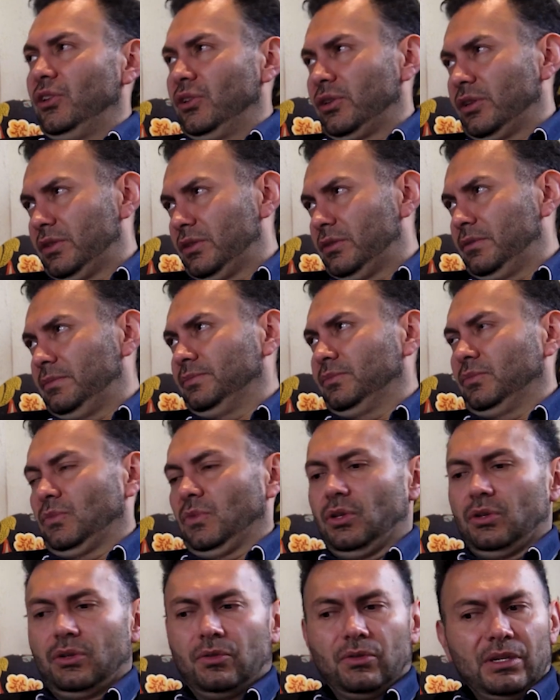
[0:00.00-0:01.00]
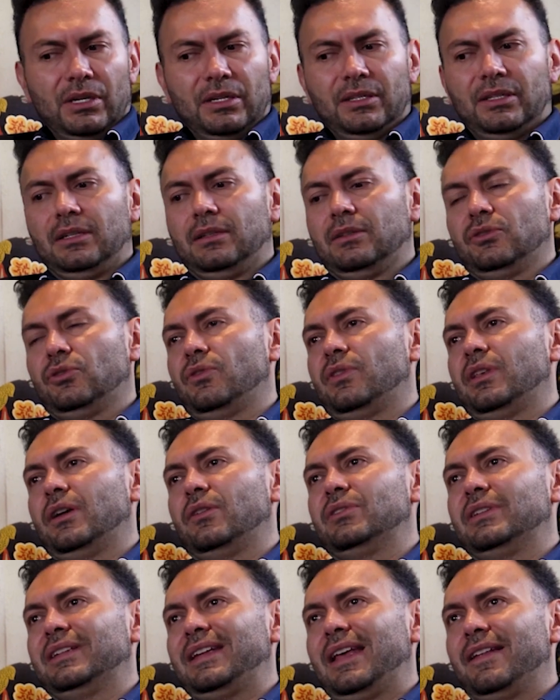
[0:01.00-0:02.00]
years, until
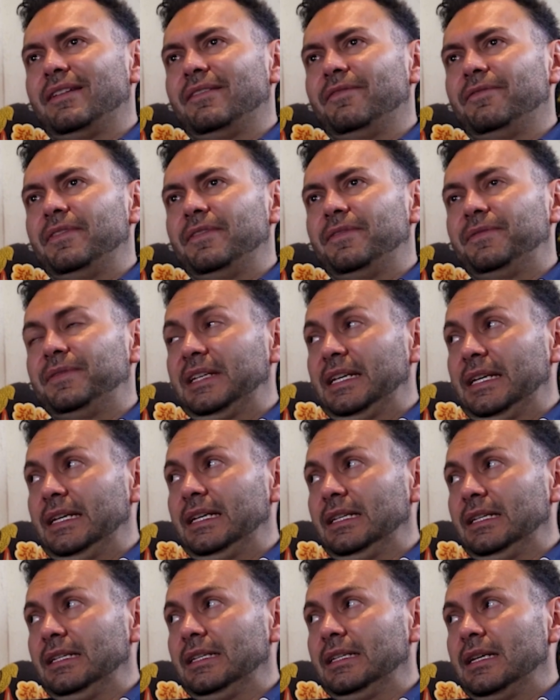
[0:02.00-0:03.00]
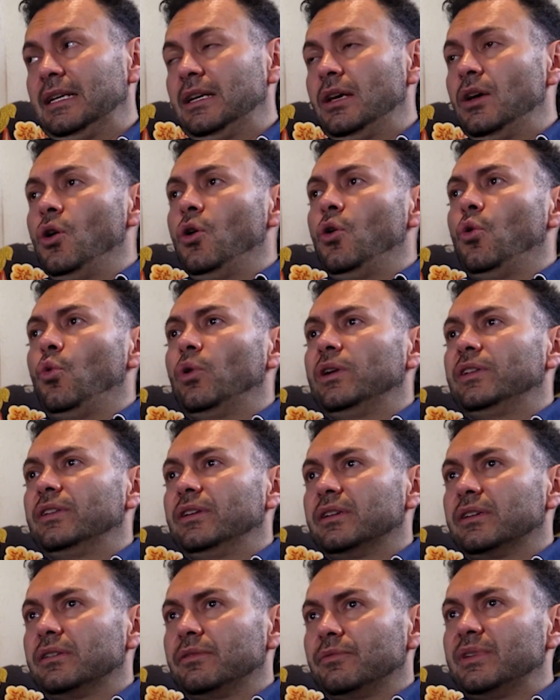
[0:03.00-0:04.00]
2015, when
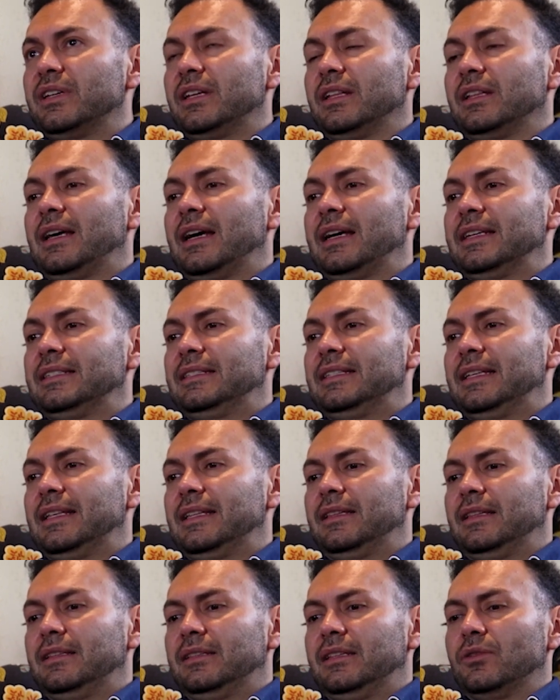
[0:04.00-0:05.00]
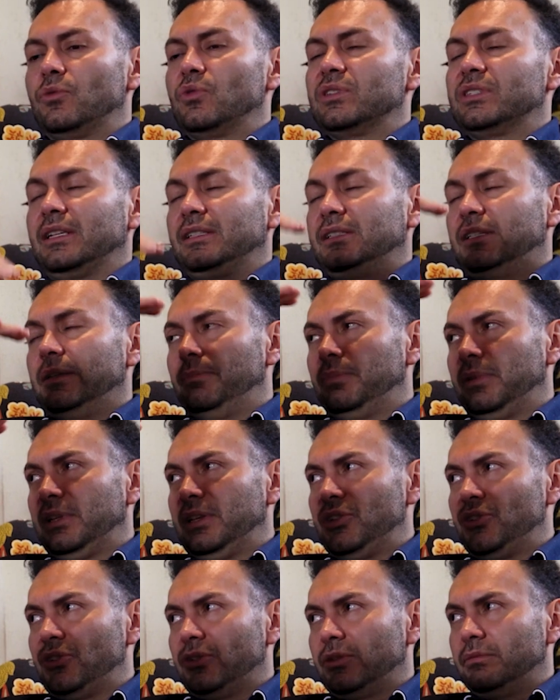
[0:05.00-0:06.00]
they realized that there was a
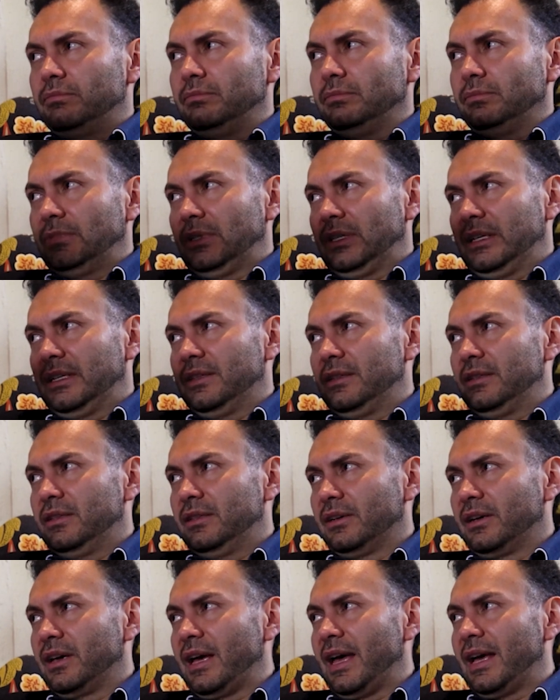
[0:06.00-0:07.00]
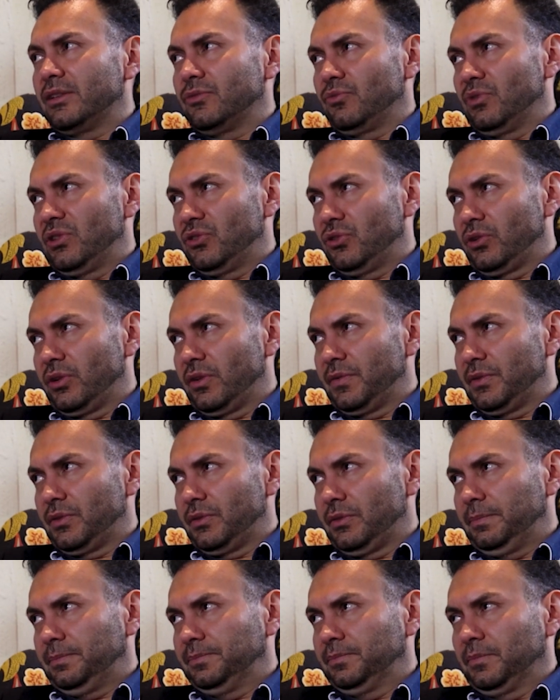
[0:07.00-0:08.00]
depletion in the gas
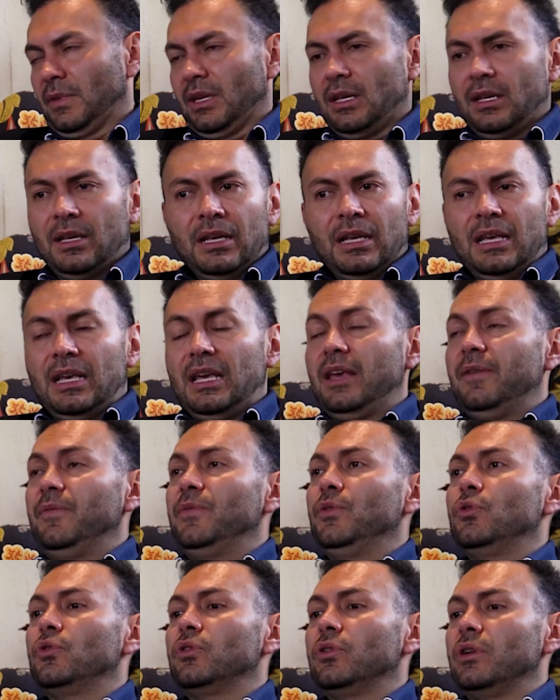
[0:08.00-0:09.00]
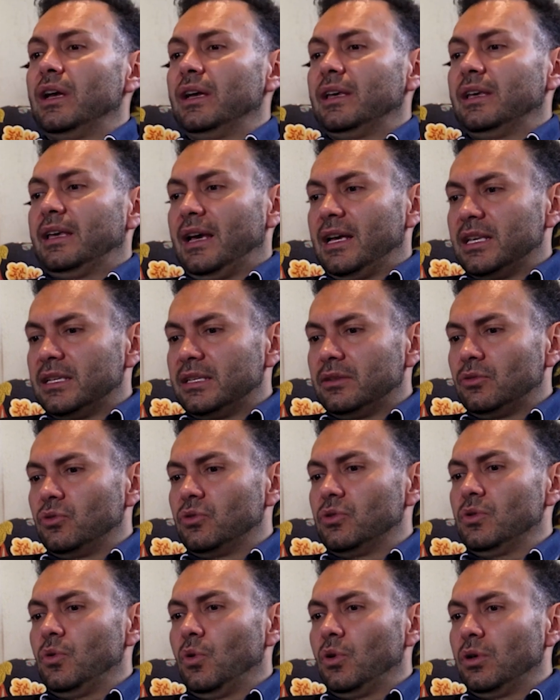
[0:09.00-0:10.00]
reserves. If you're a gas
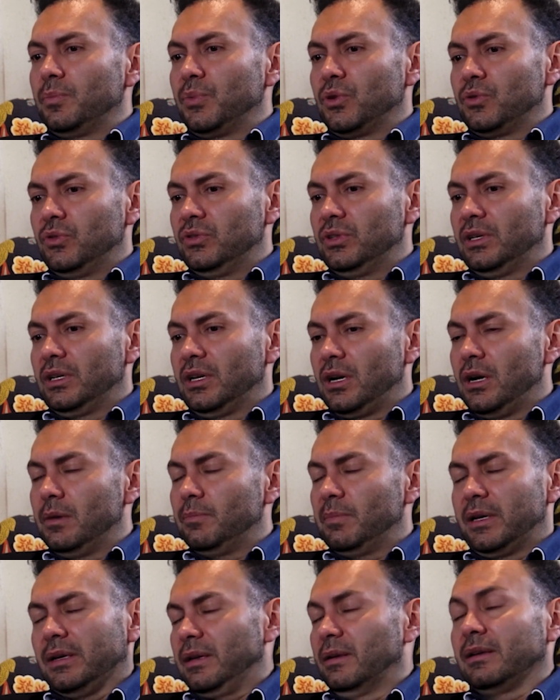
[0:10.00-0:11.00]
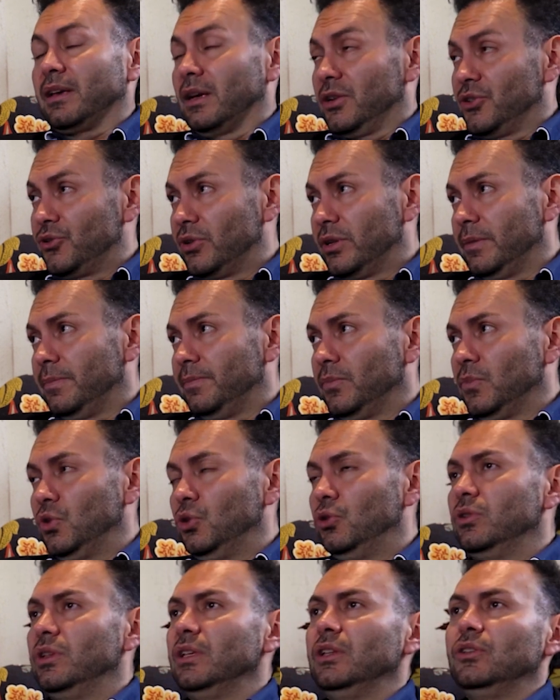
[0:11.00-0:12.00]
or oil producing country,
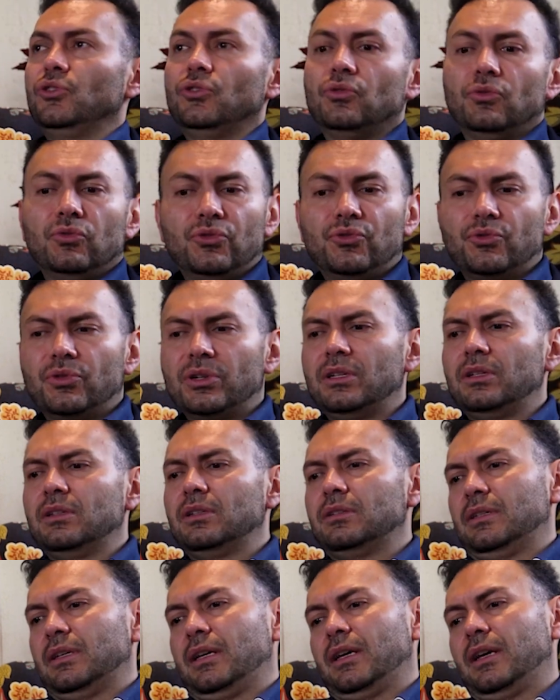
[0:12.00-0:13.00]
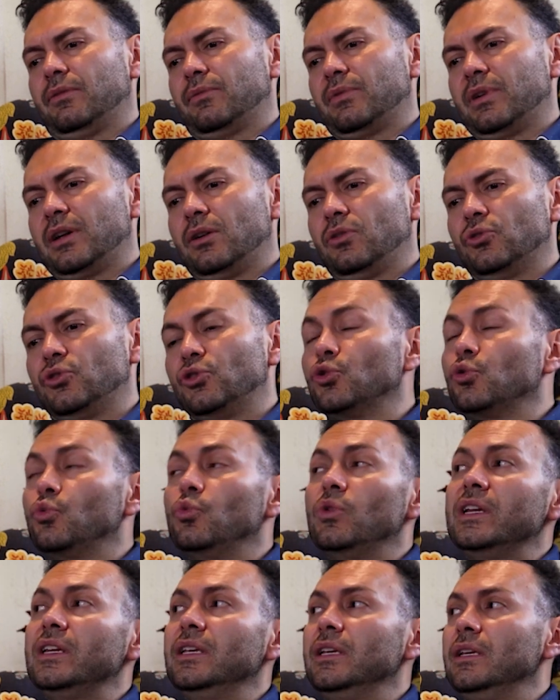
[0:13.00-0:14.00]
you need to drill around
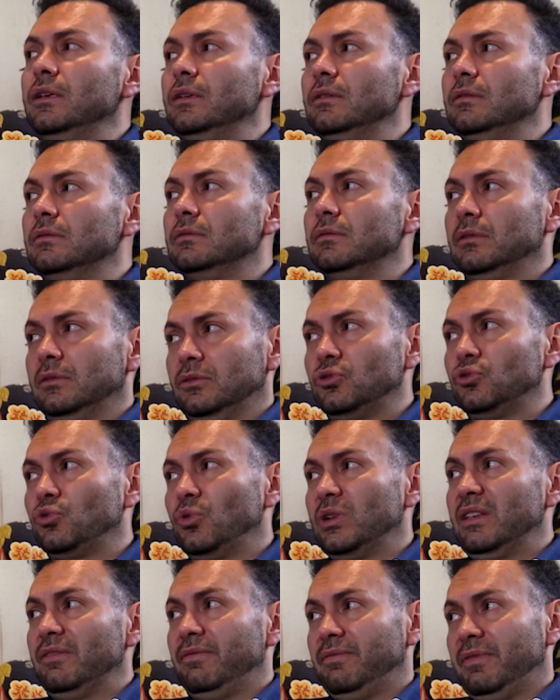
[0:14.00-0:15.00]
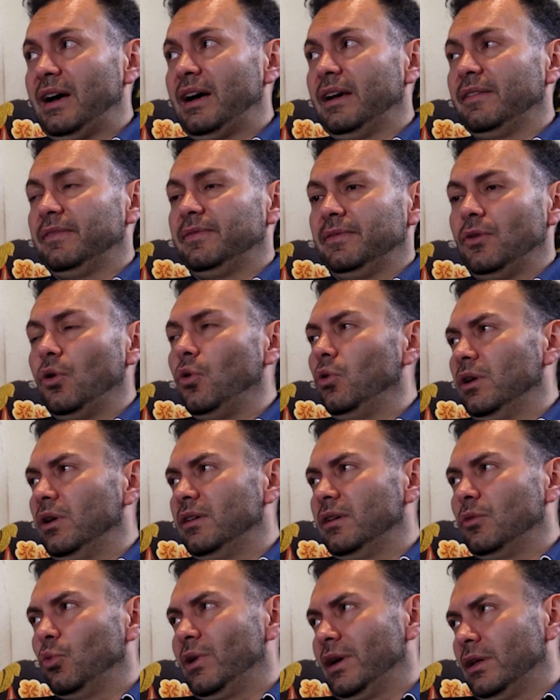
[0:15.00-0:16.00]
25
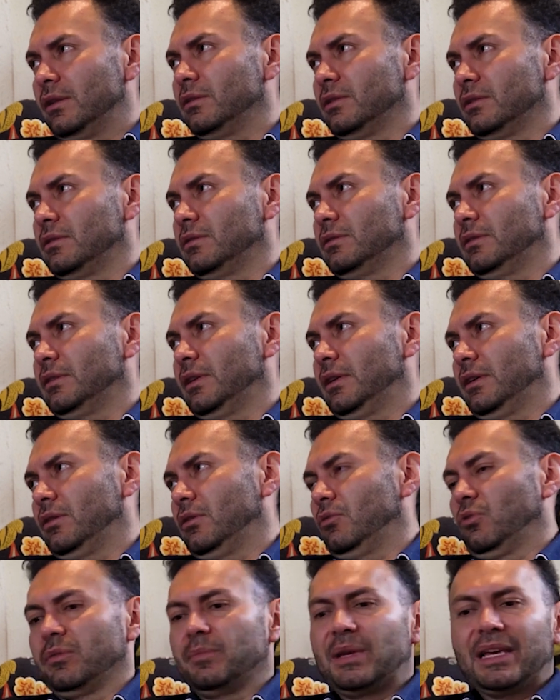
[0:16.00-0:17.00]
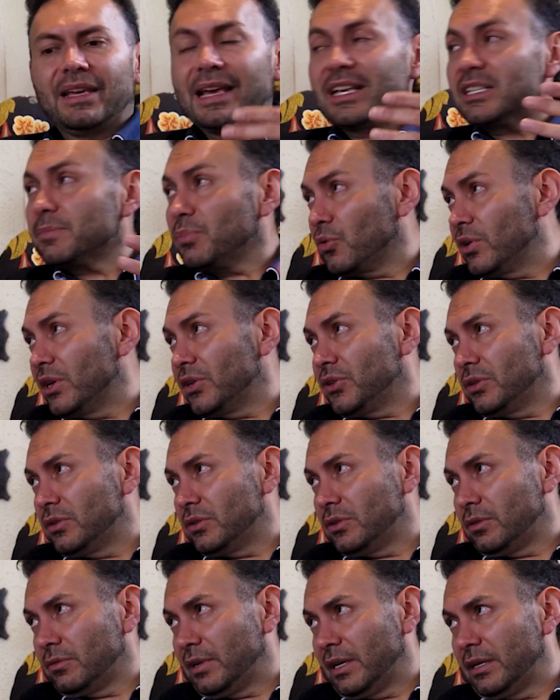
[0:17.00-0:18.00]
wells or make
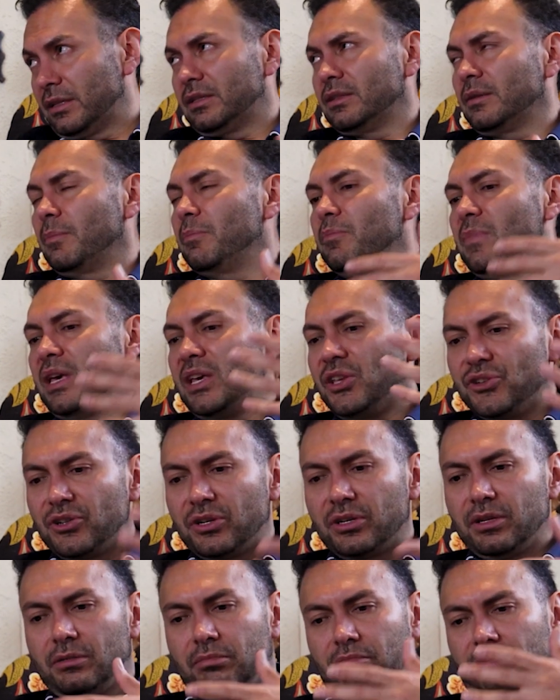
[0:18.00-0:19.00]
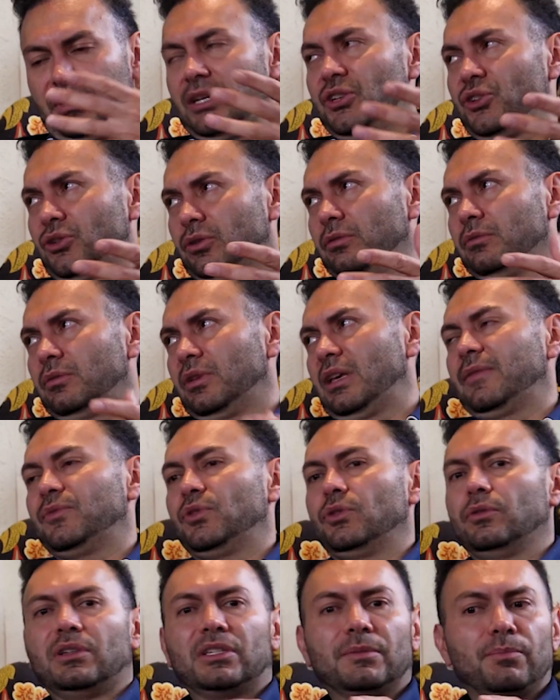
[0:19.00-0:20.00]
explorations, right? It's a major issue. You have
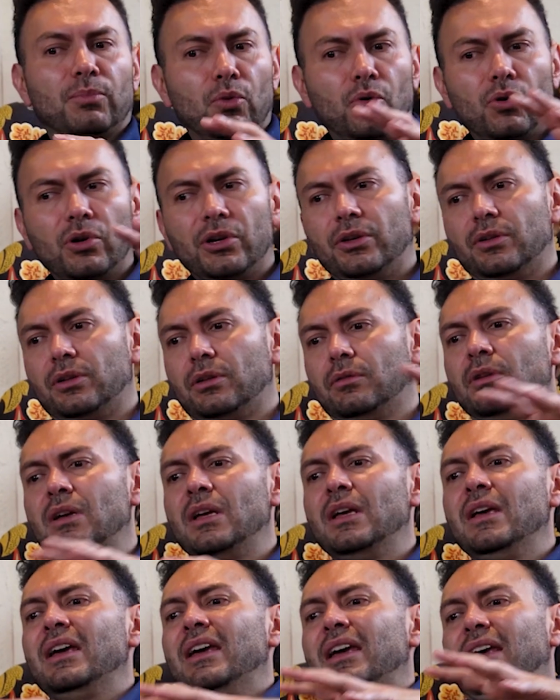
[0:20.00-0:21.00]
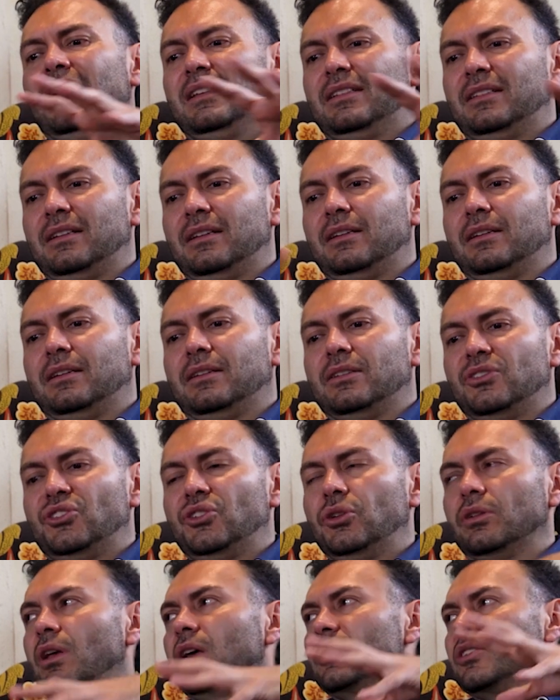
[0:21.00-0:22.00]
to explore, it's a
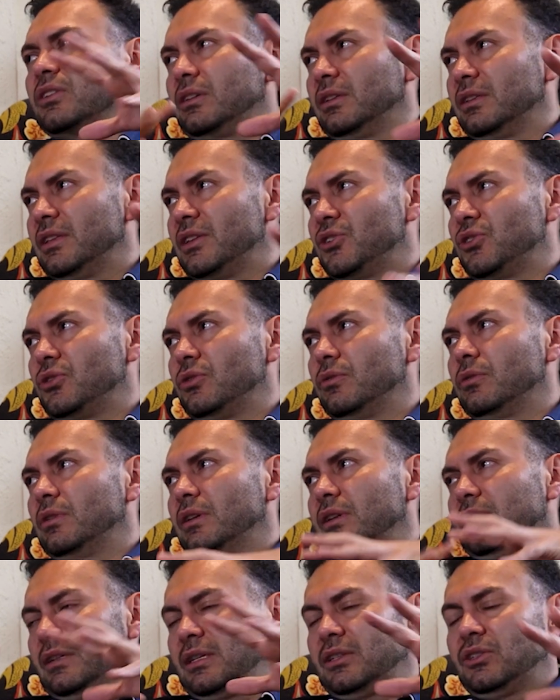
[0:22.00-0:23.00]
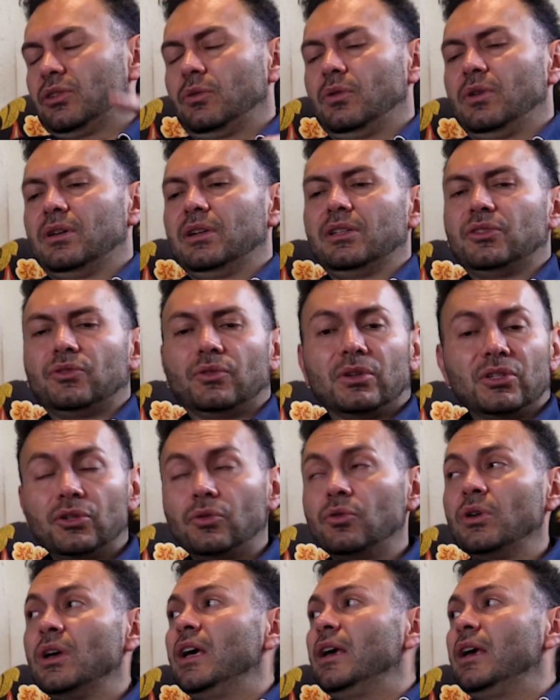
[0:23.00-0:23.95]
geological issue and so on and so on. So